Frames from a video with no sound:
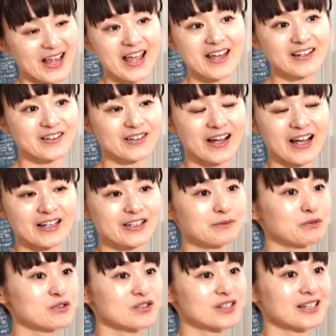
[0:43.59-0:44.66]
and I
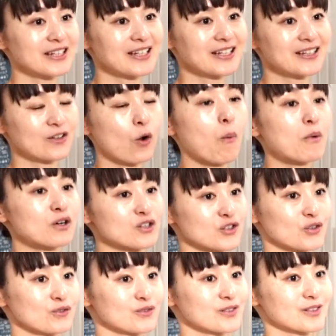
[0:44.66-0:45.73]
even see the
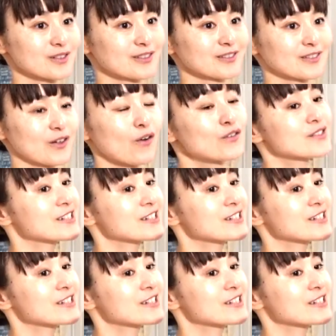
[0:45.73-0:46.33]
commercials on